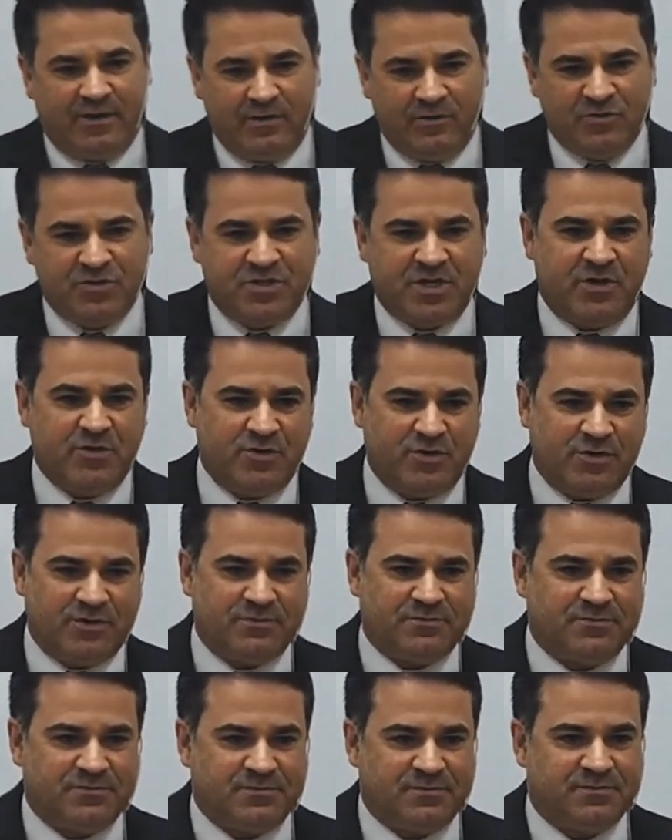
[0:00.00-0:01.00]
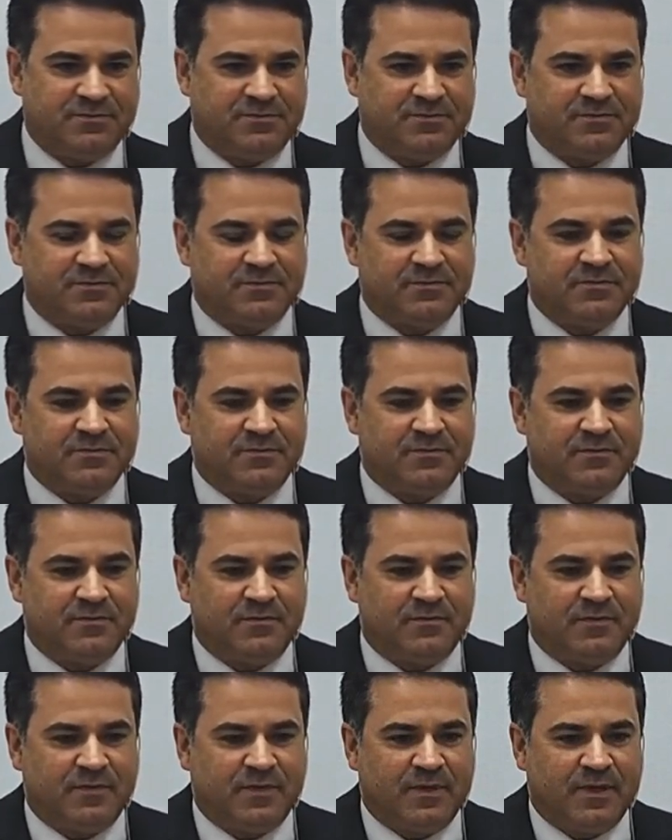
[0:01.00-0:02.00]
but never lose the
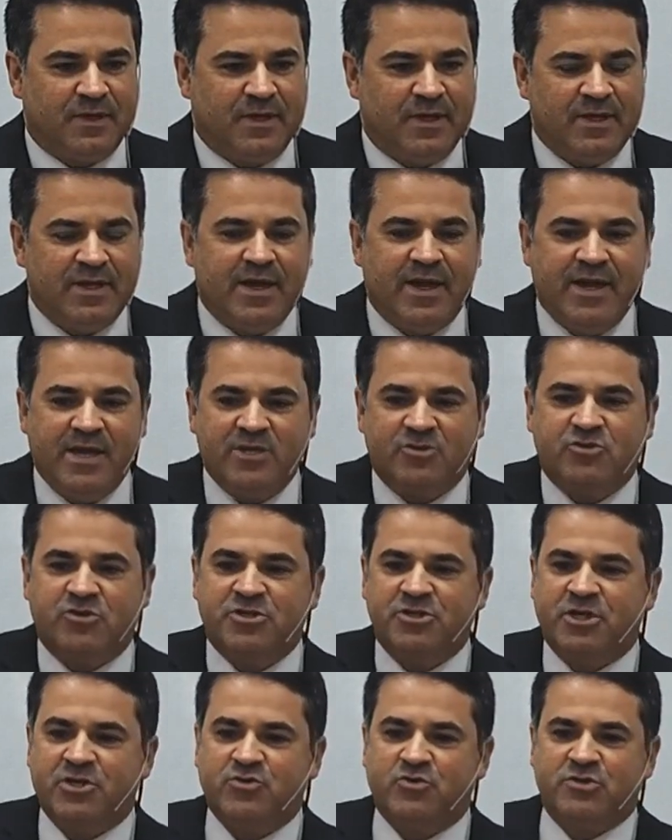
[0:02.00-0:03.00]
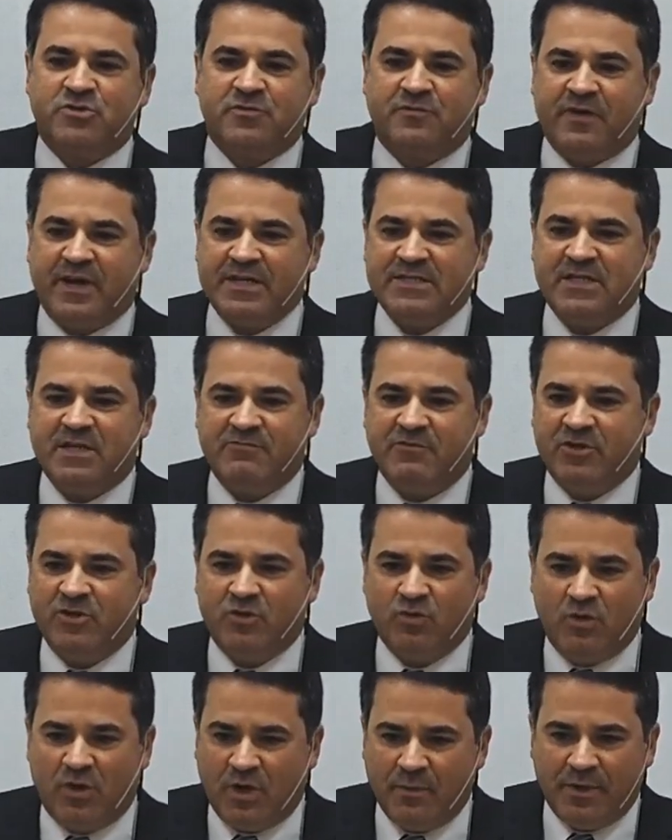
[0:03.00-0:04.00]
faith on the Lord.
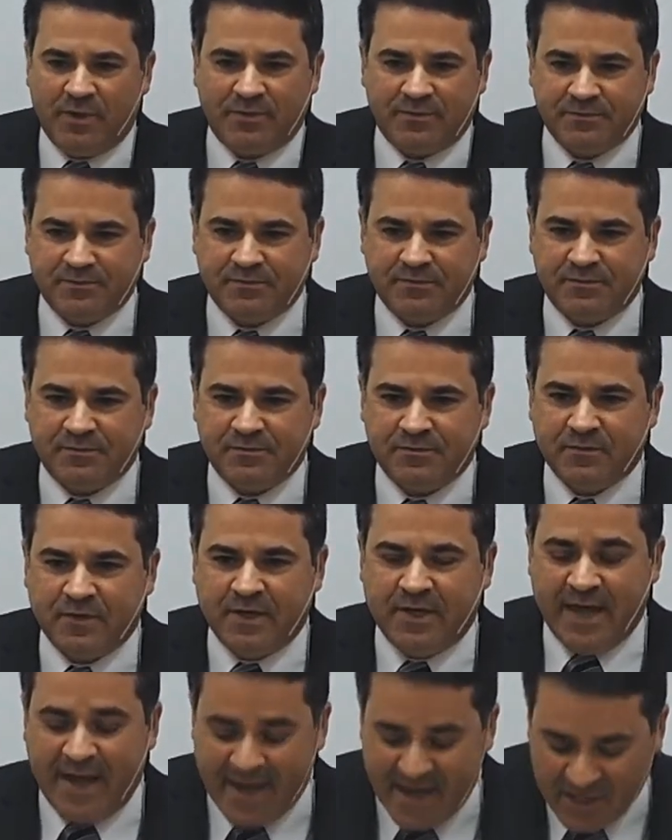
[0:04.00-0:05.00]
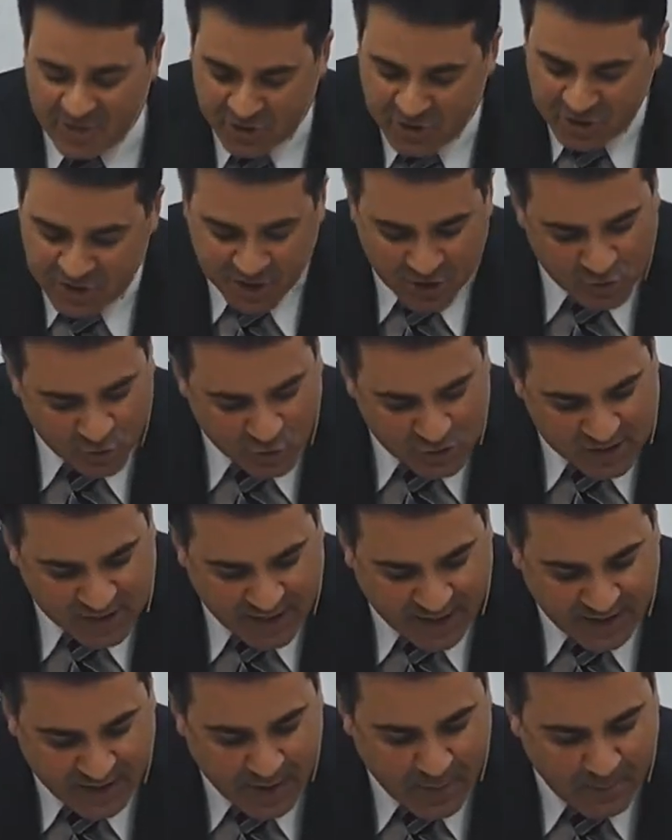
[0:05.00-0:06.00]
And that's what the Lord does in the life of
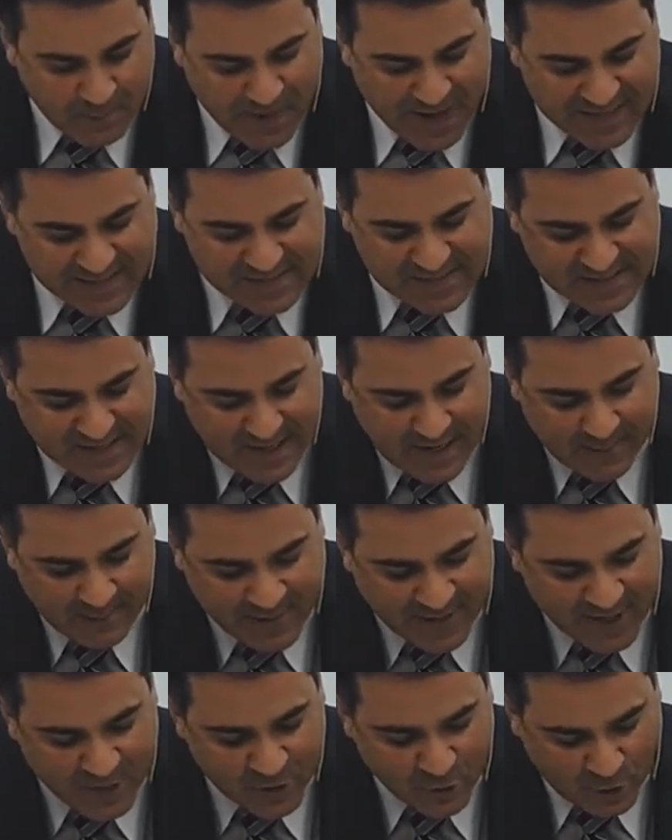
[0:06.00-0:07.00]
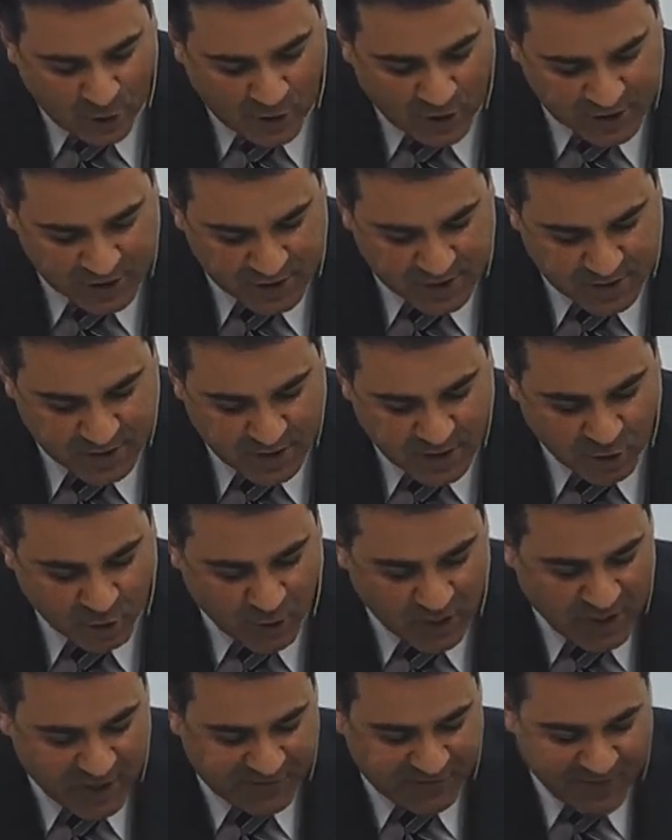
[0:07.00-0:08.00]
man. And that's what Jesus wants
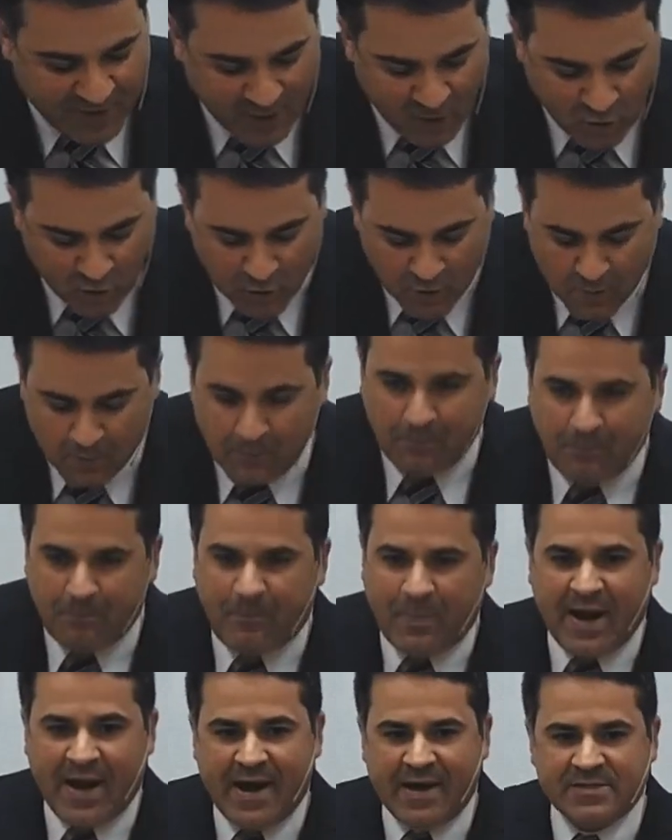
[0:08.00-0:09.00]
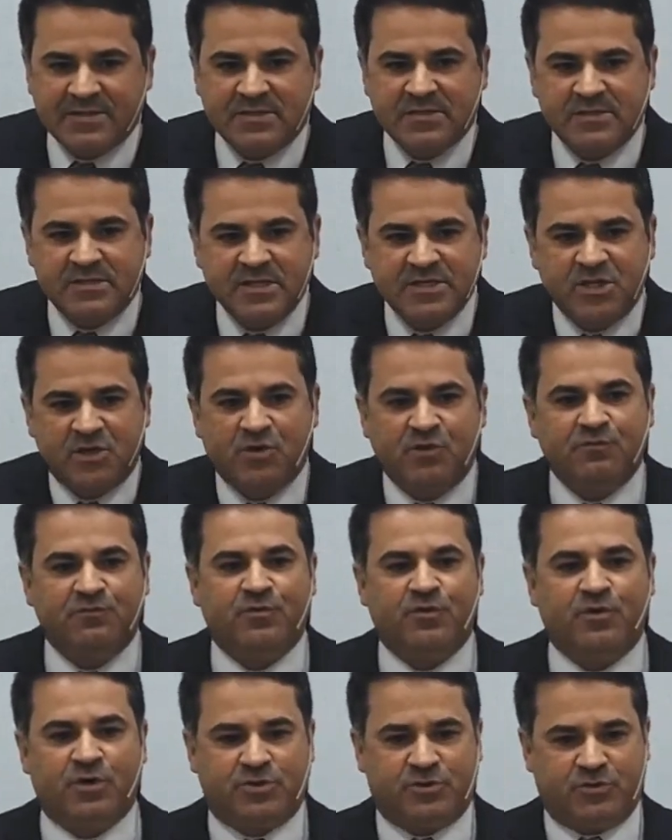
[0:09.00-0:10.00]
to relay to us
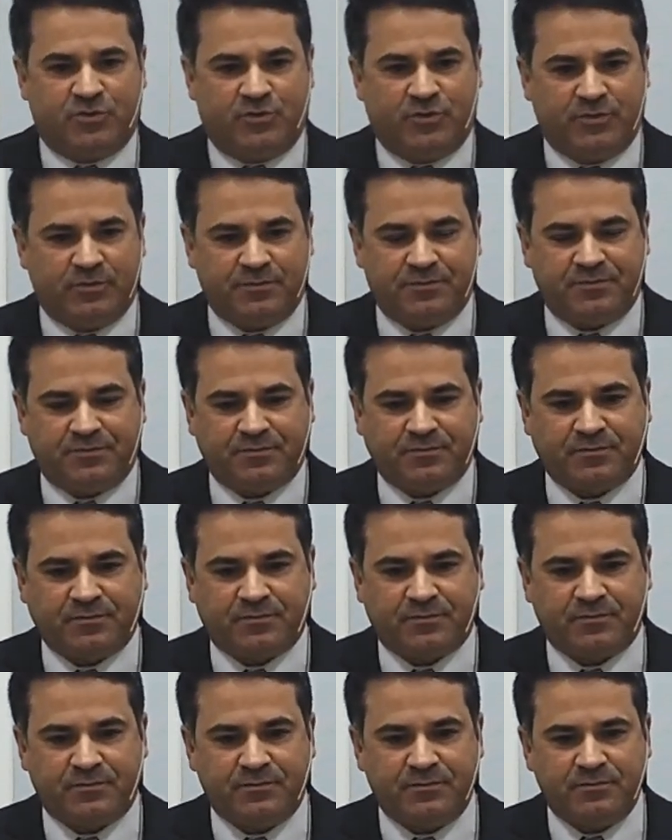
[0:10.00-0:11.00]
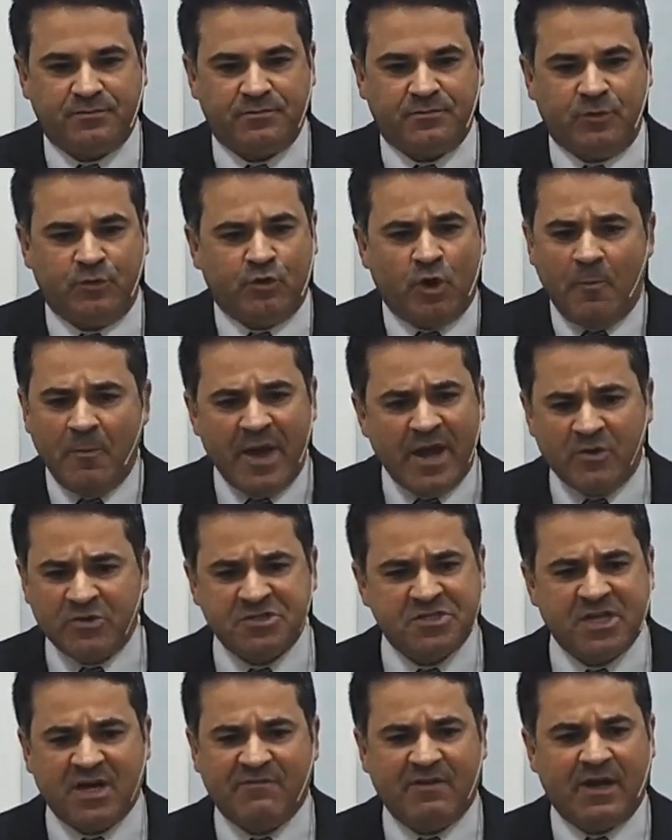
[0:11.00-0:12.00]
when he said, Peace be with you.
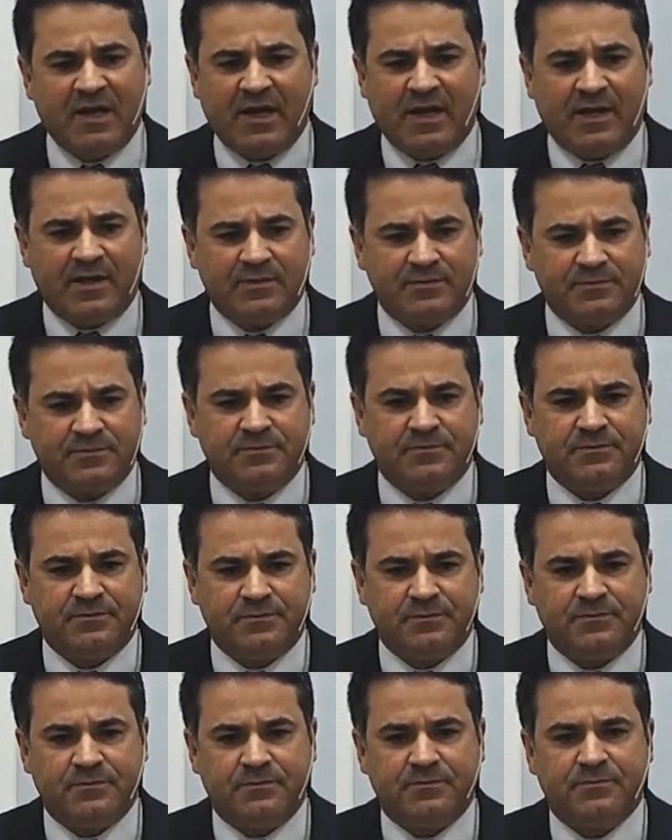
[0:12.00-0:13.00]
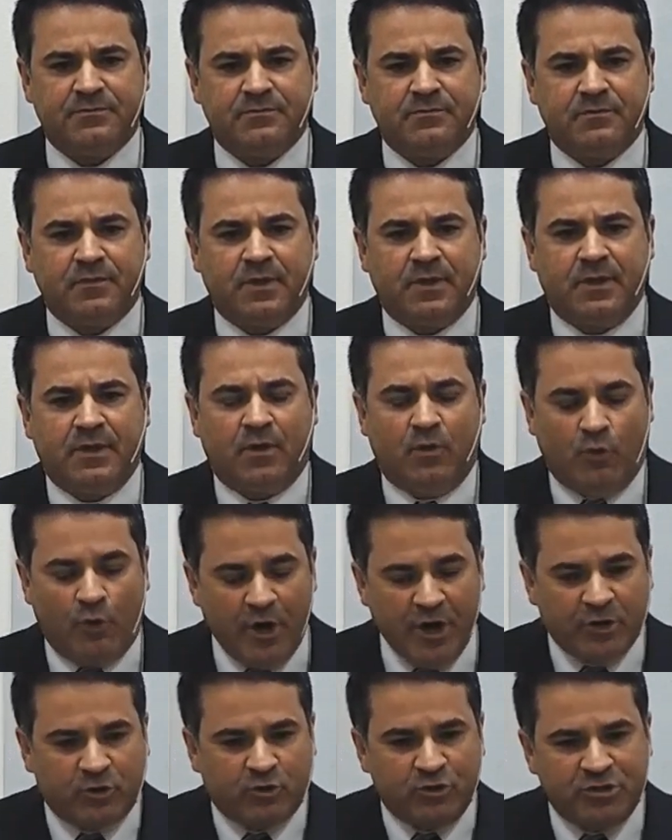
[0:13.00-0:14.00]
Thomas was not there.
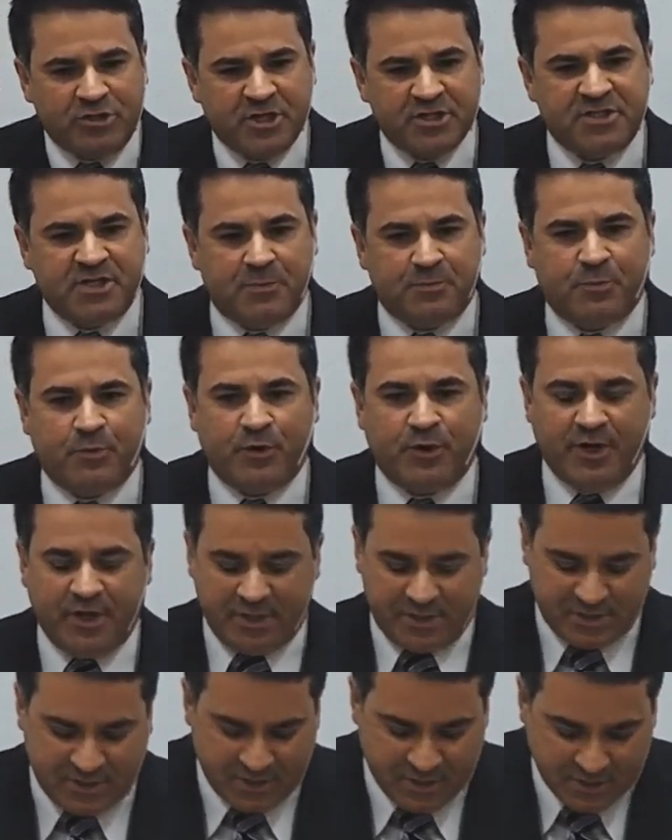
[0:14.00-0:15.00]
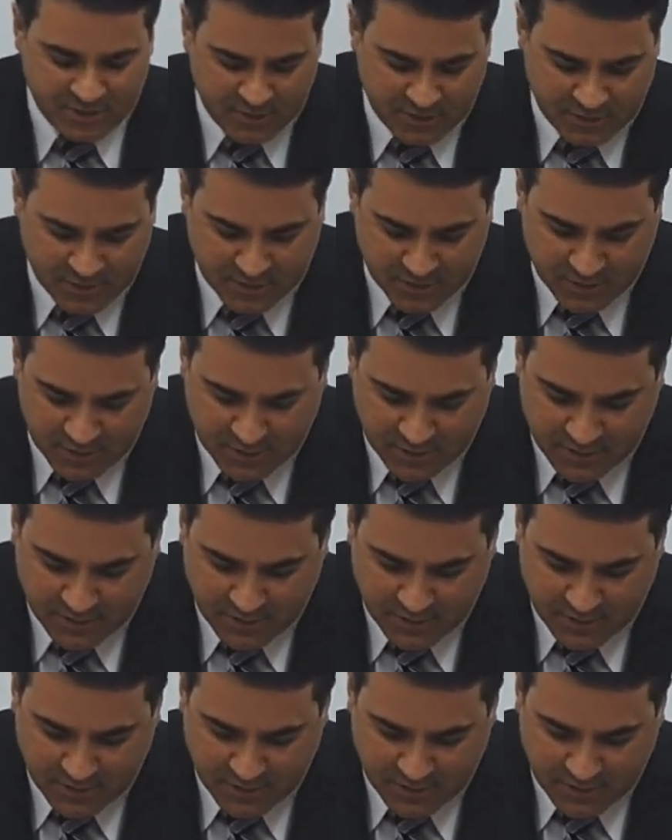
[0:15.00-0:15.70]
Eight days later,